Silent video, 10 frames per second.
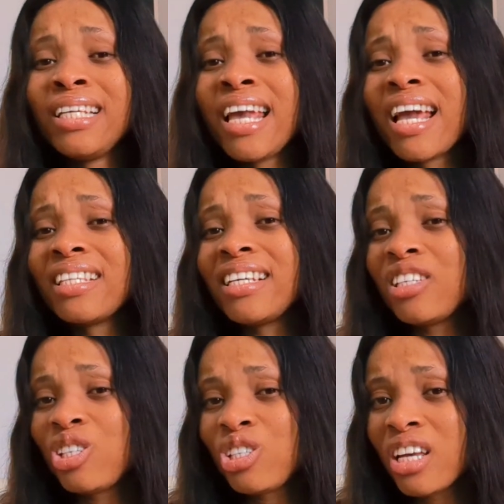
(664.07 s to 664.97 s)
here they
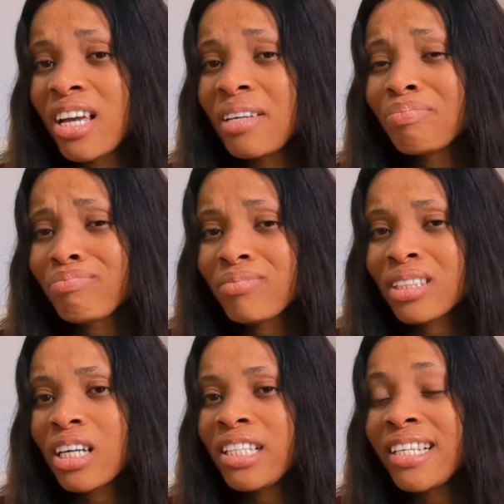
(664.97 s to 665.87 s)
share
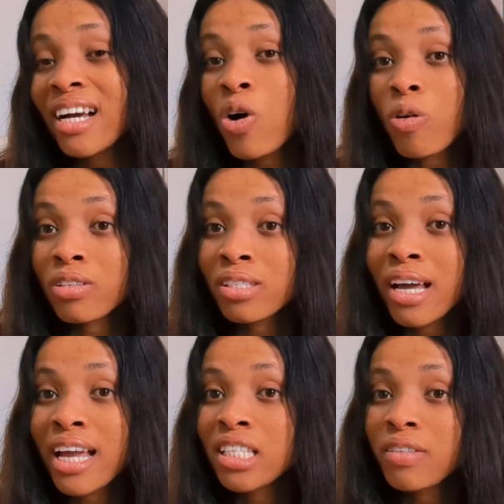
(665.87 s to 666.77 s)
their
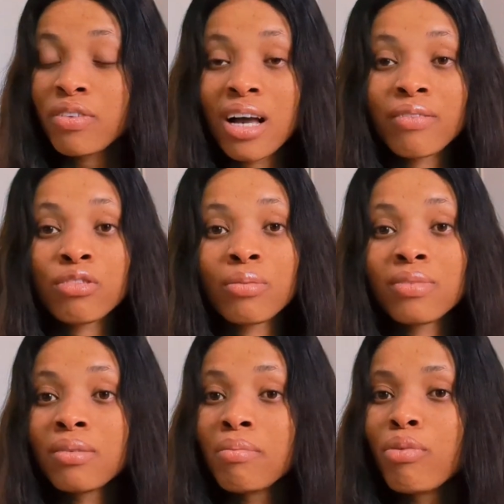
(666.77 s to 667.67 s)
concerns if you have
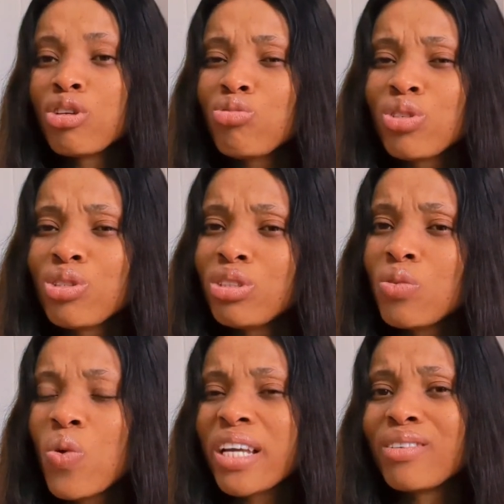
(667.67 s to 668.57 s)
something bothering you the
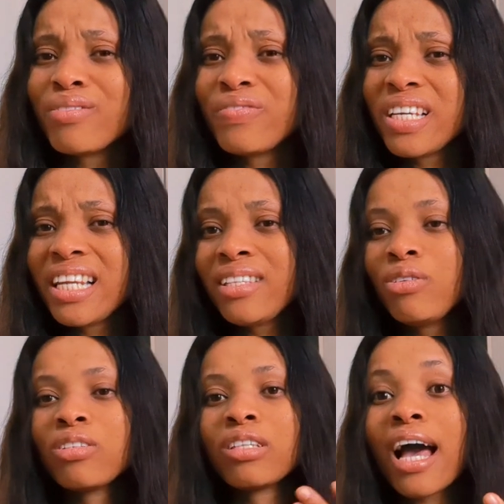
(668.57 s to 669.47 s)
way you're feeling you can